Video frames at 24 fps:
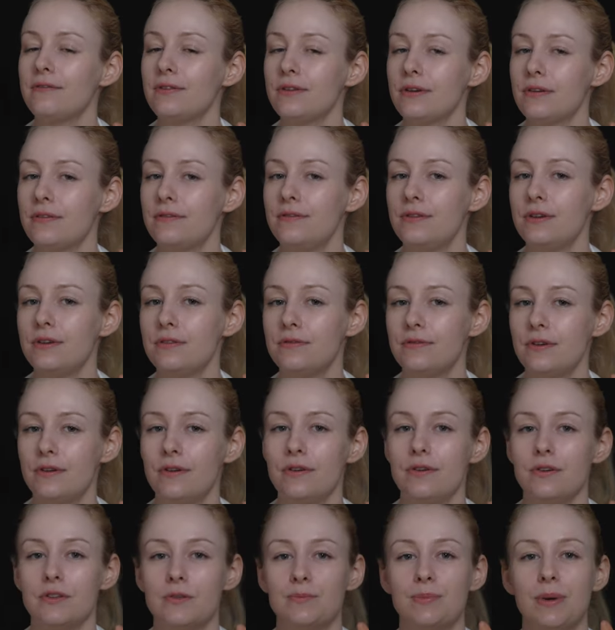for a few
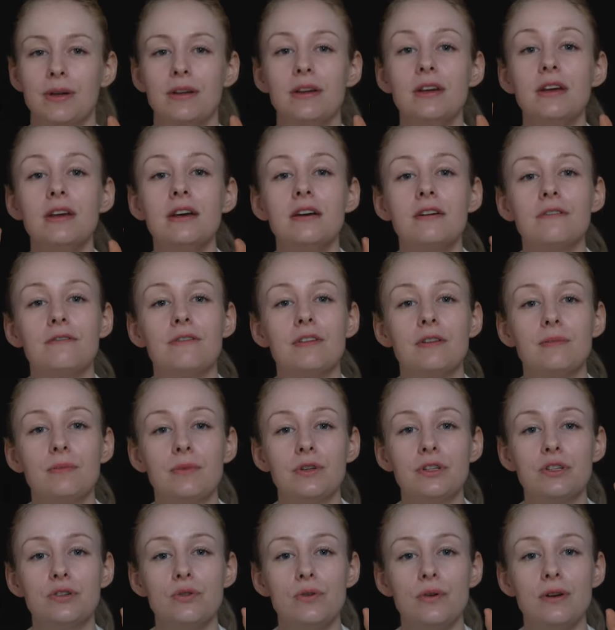photos, but for the
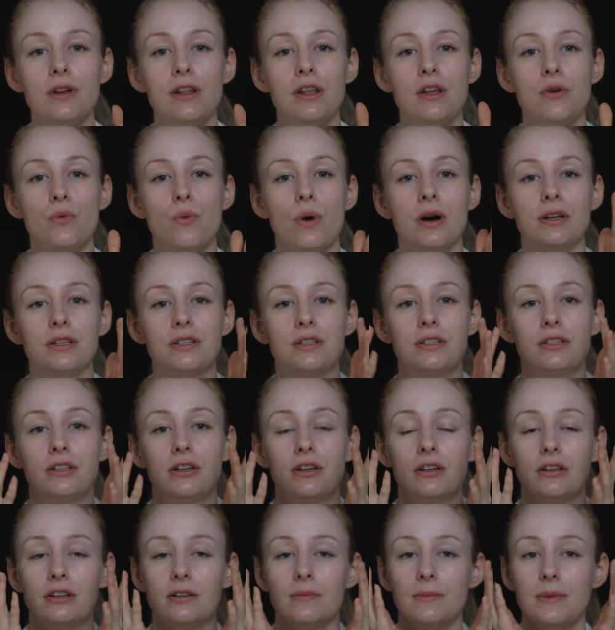majority, you want to
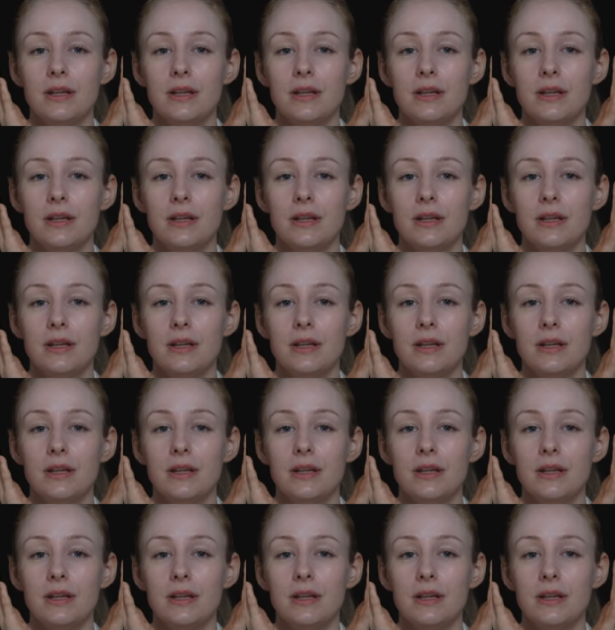turn them